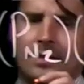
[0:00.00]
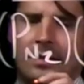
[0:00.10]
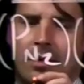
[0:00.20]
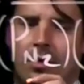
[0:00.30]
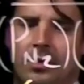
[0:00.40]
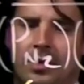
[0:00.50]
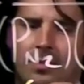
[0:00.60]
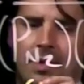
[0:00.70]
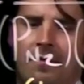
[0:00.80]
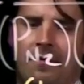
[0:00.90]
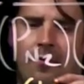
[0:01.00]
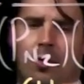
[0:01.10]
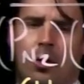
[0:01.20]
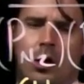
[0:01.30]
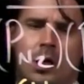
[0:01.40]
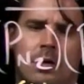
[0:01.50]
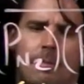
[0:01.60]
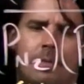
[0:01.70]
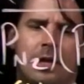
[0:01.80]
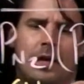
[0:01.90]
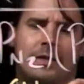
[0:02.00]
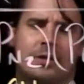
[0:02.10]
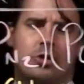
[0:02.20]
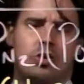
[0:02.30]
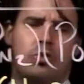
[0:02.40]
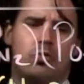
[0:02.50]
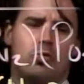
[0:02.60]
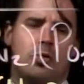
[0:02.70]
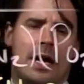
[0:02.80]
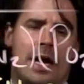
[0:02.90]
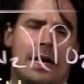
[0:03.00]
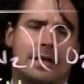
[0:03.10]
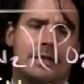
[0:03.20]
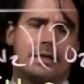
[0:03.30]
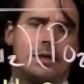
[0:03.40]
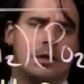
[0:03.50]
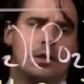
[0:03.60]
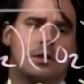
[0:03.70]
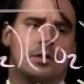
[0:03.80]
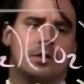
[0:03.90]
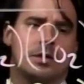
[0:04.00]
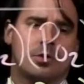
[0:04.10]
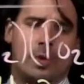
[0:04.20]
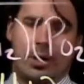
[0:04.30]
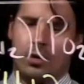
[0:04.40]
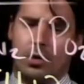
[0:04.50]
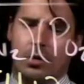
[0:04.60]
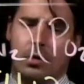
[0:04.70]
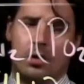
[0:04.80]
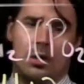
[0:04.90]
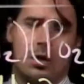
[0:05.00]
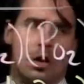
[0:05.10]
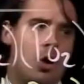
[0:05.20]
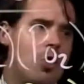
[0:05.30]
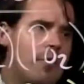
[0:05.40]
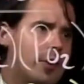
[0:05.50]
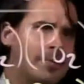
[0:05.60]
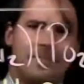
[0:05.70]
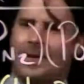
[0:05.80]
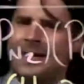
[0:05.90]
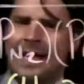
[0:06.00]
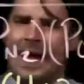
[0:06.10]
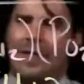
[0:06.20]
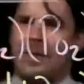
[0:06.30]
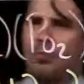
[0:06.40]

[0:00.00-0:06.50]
so it's going to be 4 plus 2x squared over. And then the